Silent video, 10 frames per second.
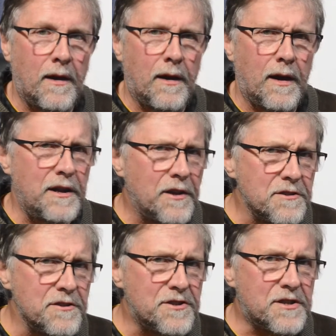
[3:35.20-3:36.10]
And he
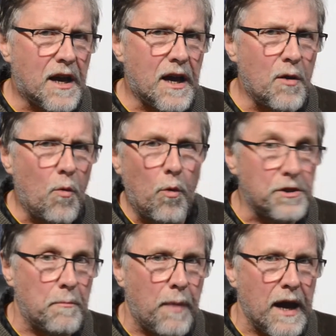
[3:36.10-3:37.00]
doesn't say what
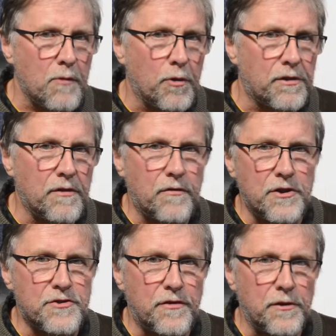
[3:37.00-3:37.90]
the bandwidth of
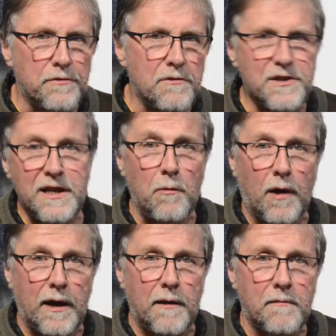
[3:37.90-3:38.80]
each filter is
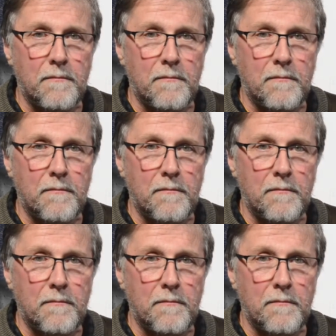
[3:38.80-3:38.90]
anyway.